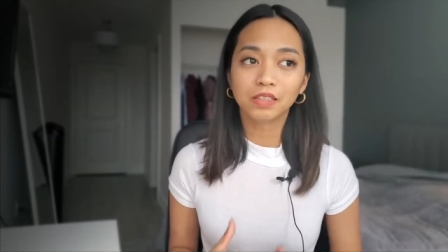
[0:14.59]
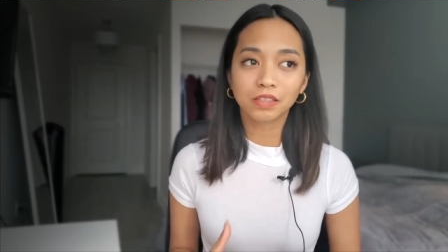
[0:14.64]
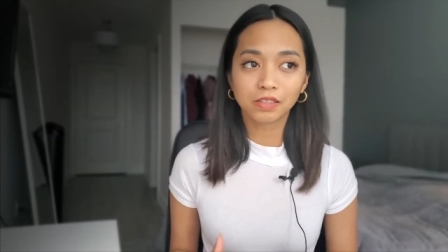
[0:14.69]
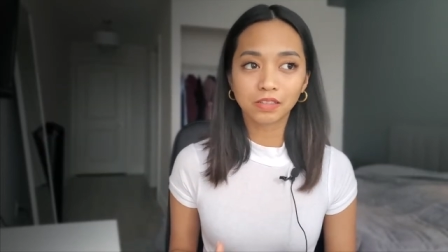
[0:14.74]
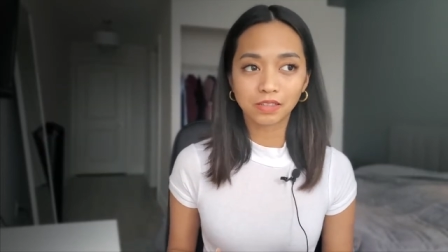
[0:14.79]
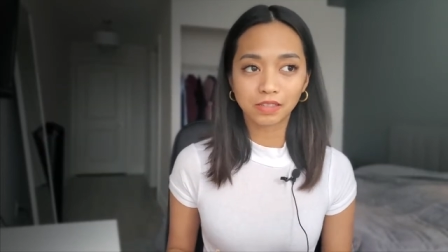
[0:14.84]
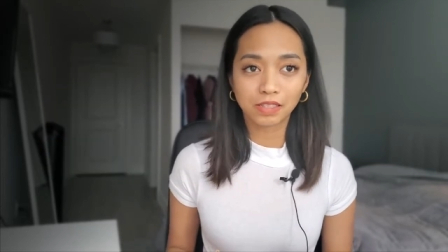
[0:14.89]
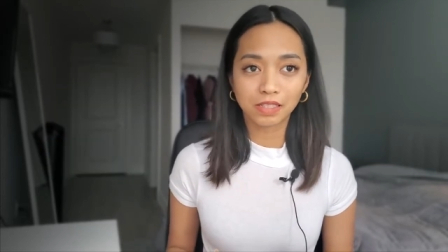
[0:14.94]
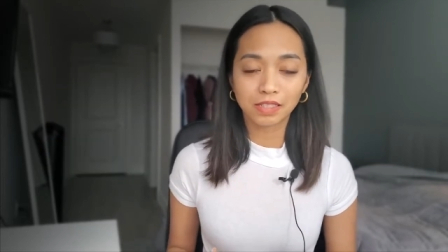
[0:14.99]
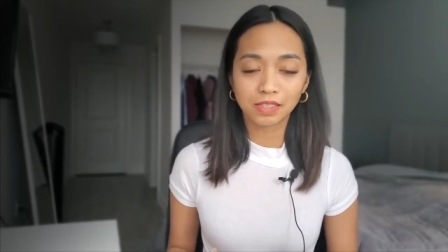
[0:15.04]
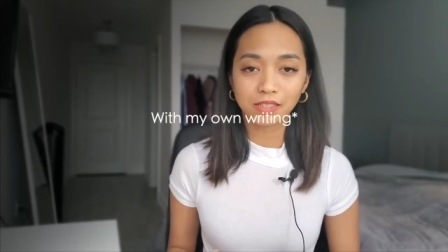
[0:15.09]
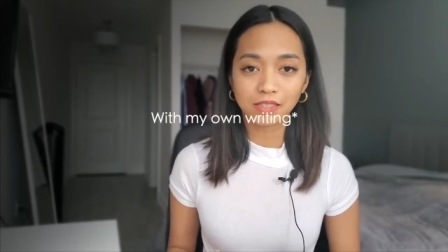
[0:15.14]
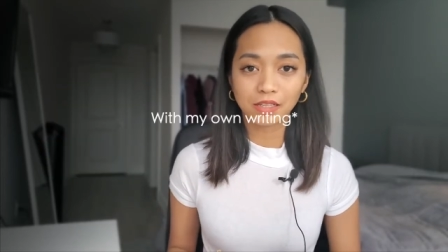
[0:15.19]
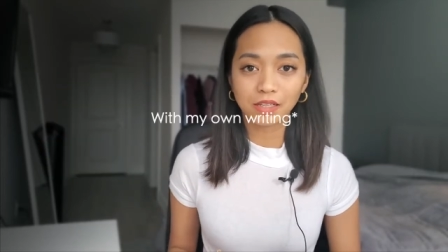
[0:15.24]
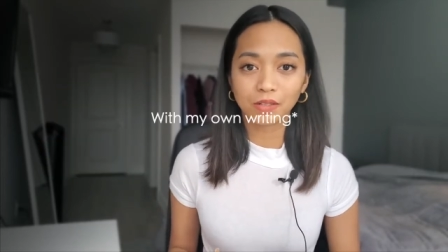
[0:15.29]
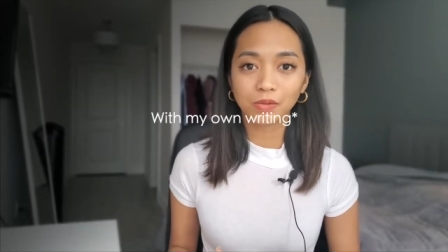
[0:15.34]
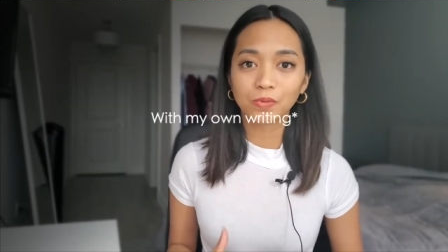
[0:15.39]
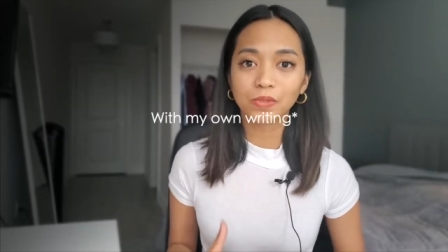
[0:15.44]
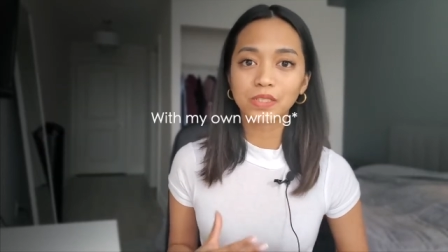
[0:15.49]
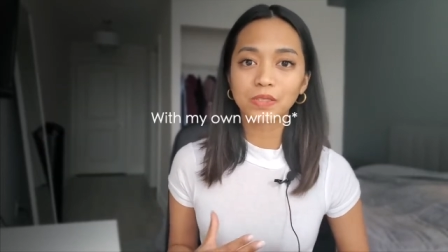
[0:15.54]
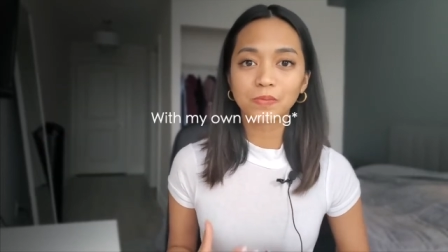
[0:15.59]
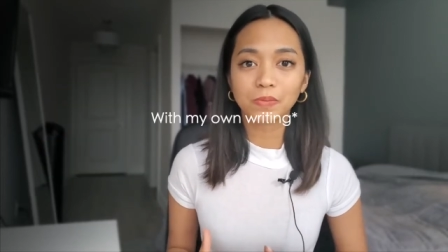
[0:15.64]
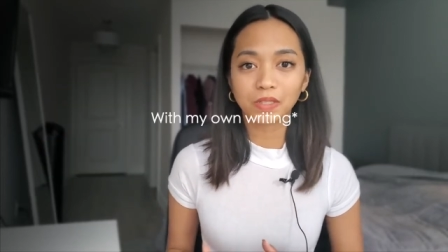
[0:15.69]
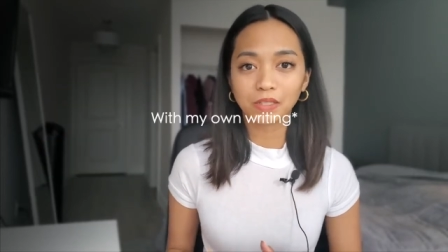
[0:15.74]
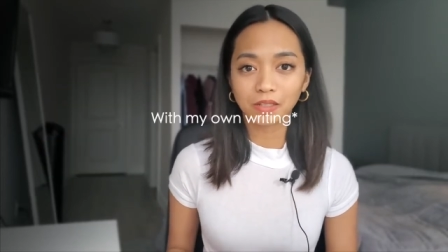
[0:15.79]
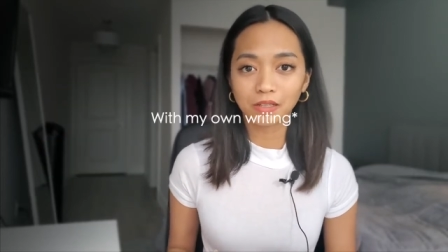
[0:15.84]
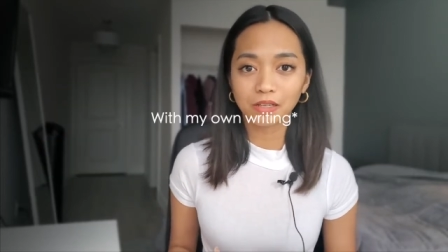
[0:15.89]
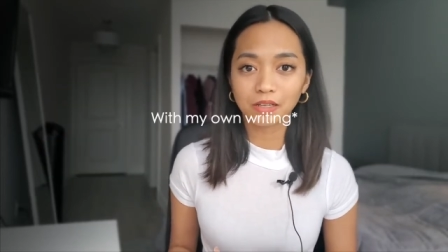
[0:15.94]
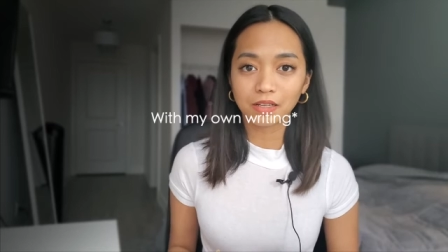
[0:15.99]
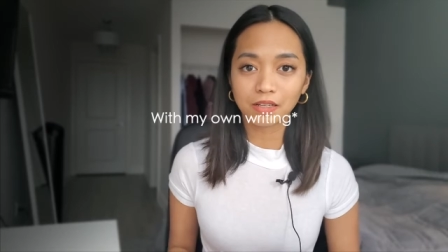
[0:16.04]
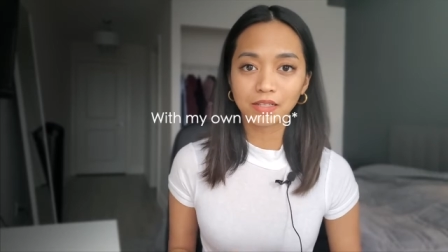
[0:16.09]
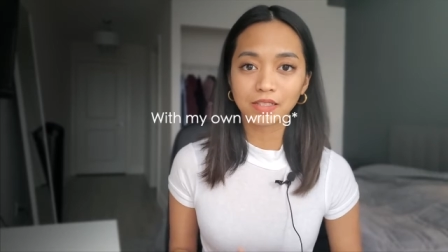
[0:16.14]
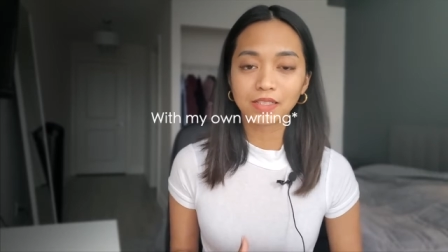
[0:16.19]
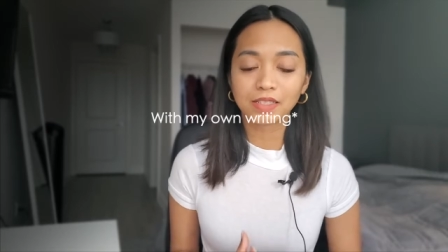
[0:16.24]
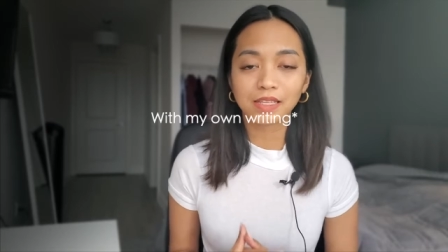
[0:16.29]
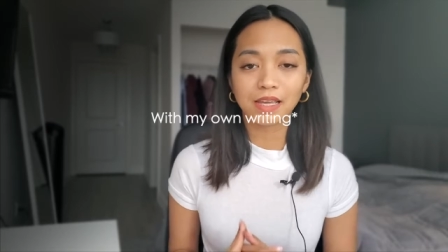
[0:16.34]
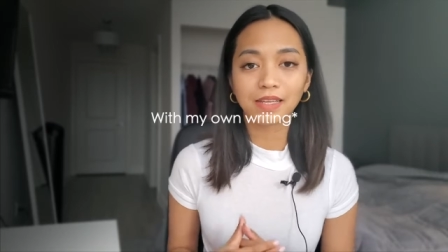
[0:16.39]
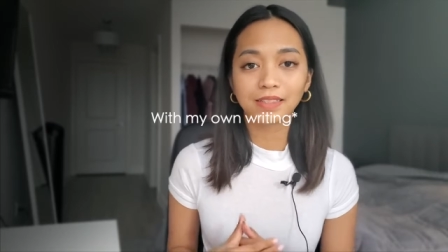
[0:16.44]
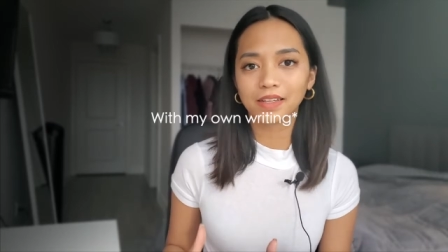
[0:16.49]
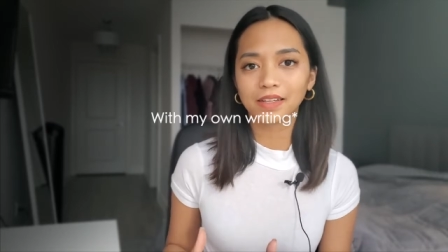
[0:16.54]
inconsistent was
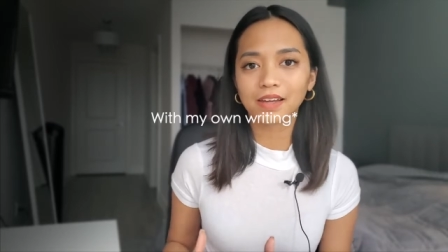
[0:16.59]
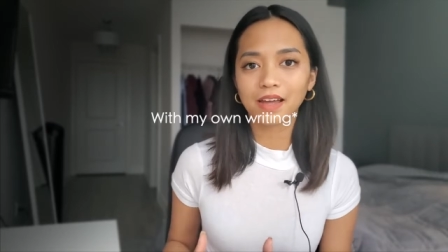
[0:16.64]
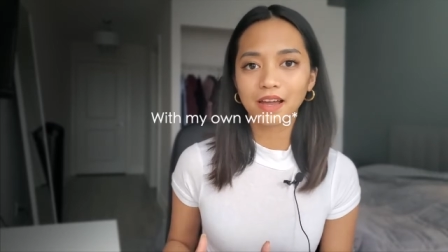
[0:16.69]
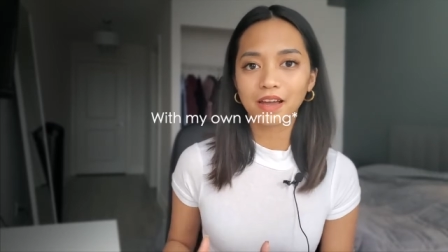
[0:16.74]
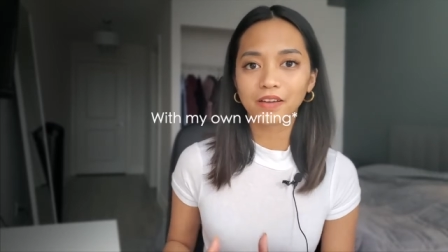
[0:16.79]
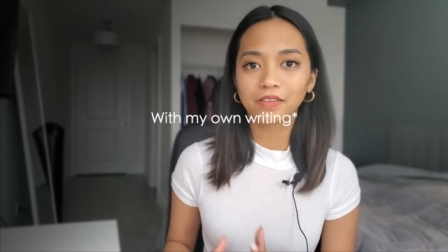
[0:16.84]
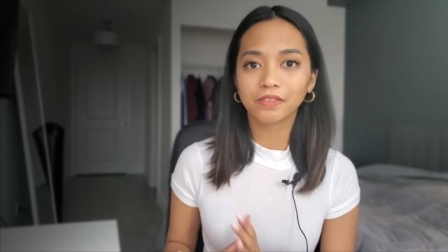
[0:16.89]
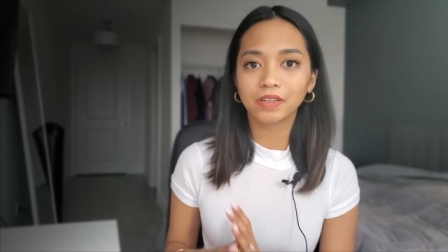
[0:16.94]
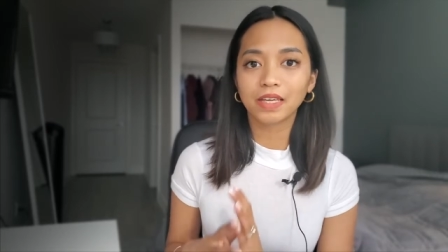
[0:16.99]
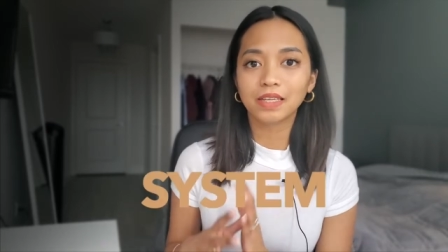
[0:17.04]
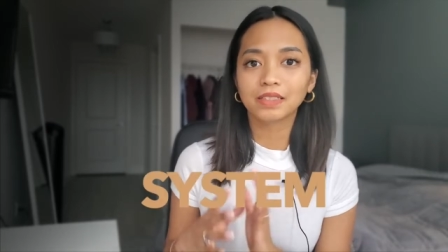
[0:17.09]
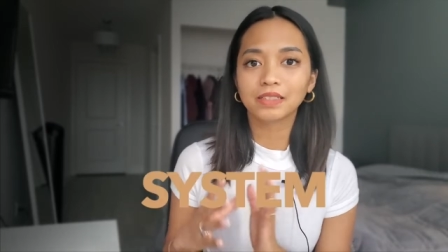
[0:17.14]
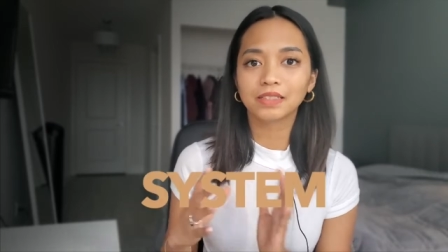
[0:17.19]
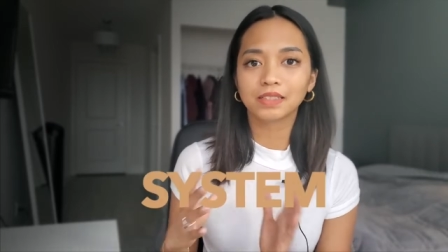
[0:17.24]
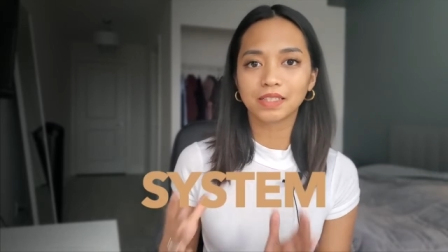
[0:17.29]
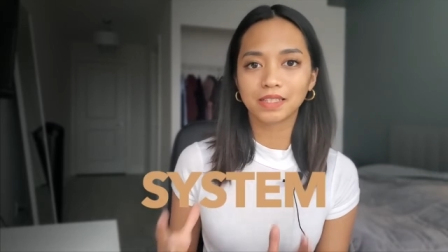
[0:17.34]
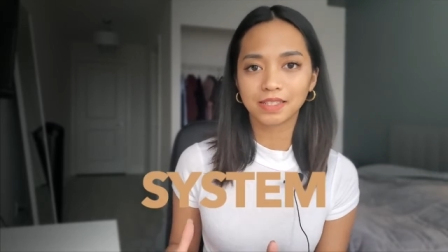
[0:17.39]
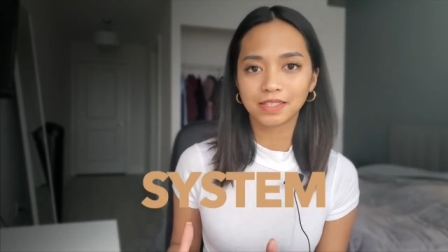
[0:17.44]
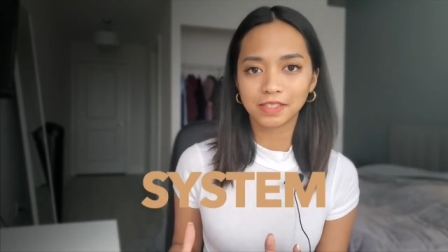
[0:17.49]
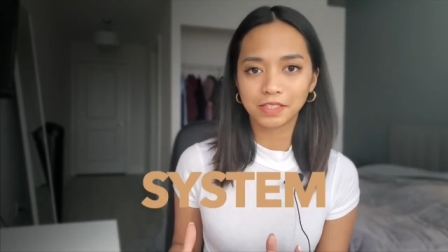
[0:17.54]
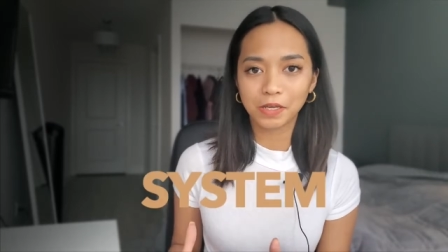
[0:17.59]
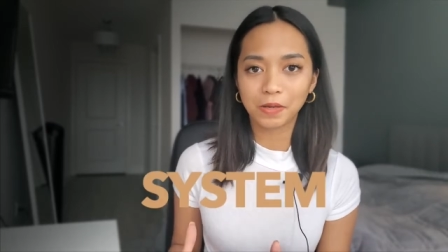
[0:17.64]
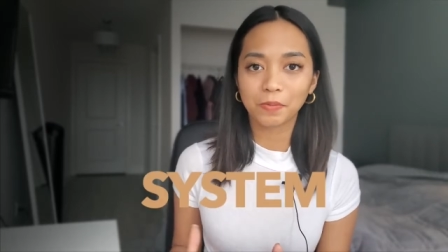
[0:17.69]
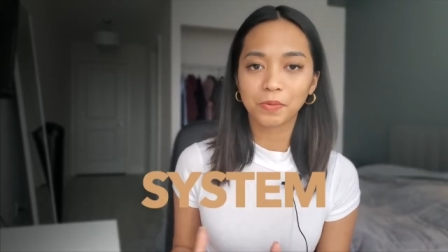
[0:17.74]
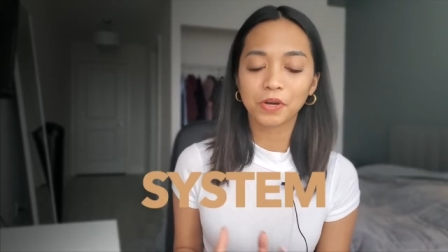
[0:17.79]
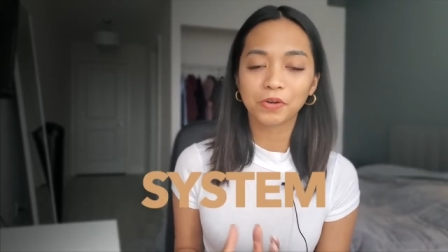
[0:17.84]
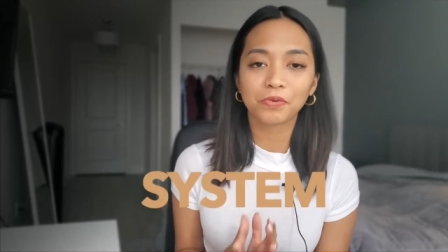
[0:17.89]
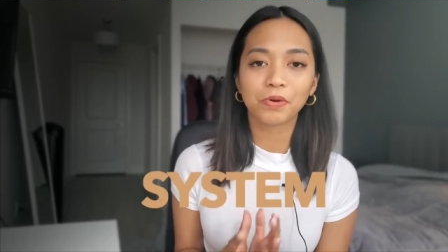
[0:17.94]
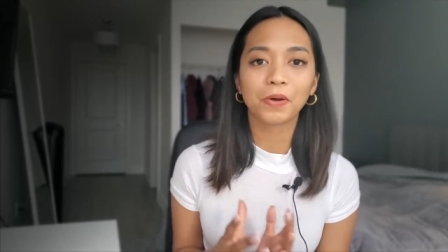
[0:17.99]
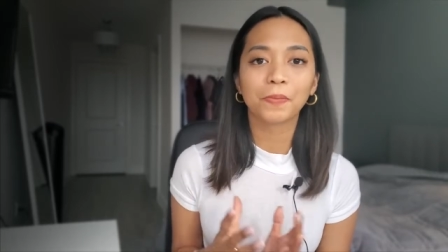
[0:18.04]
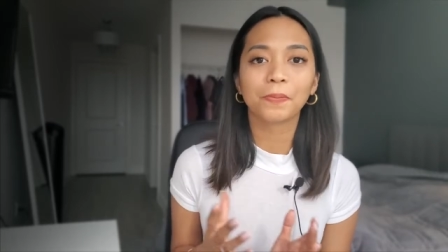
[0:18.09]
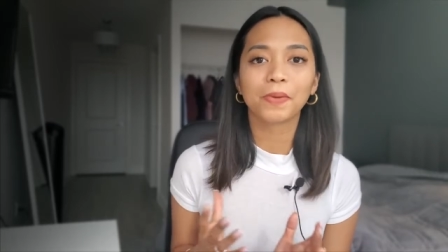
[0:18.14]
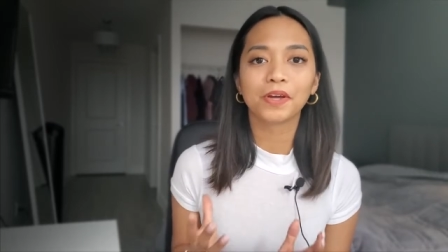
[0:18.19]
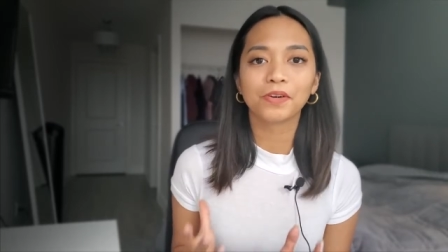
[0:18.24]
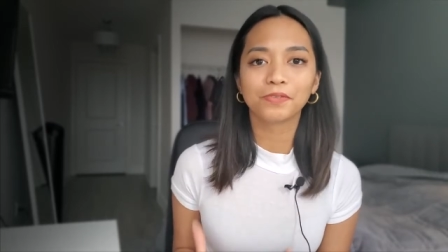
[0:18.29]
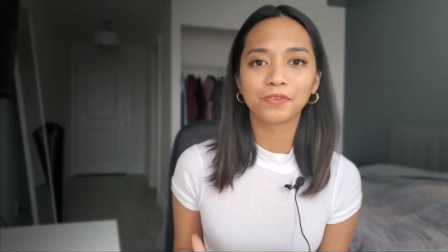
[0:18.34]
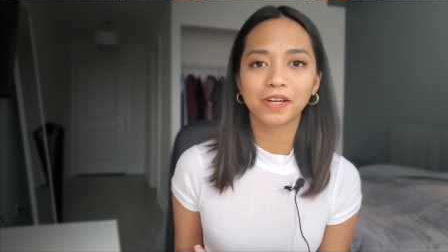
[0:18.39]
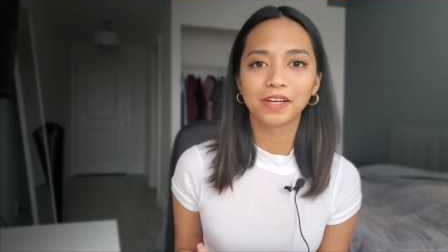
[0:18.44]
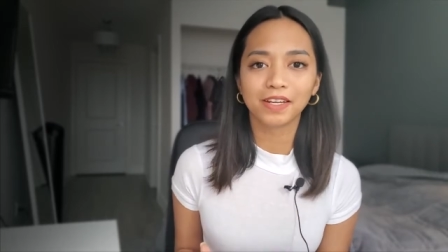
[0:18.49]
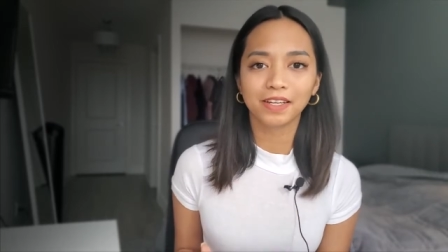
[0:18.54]
because I didn't have a system around
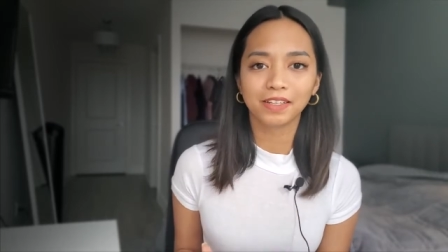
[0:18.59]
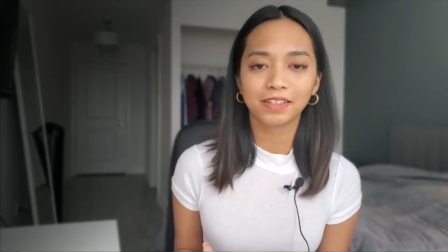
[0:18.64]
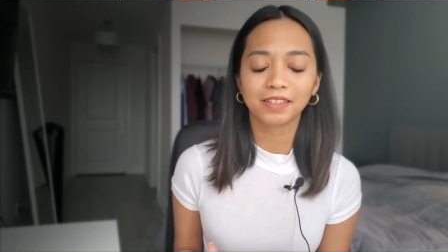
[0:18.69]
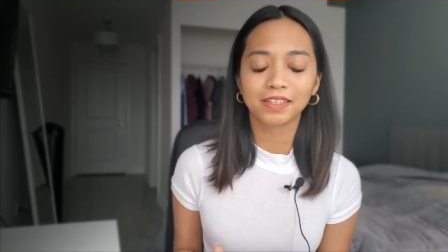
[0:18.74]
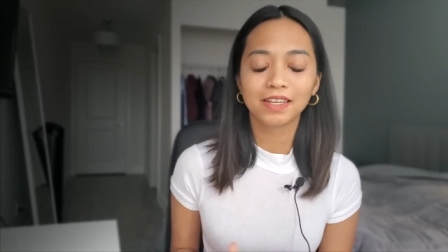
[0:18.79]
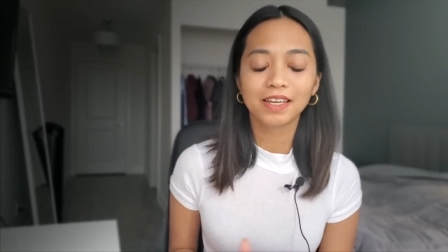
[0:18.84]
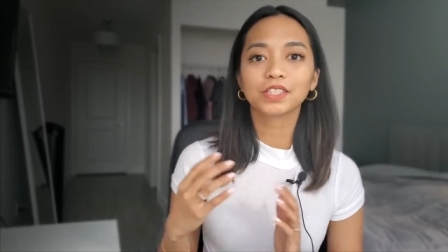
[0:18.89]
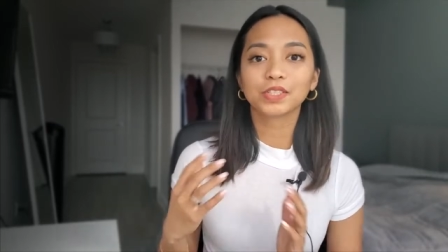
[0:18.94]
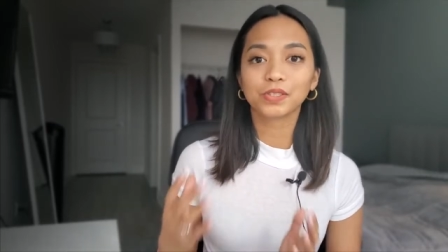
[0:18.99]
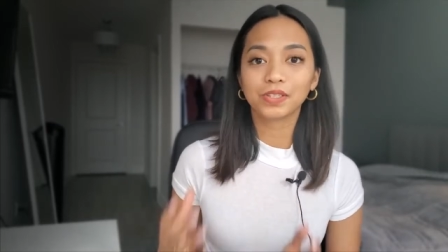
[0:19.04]
my writing.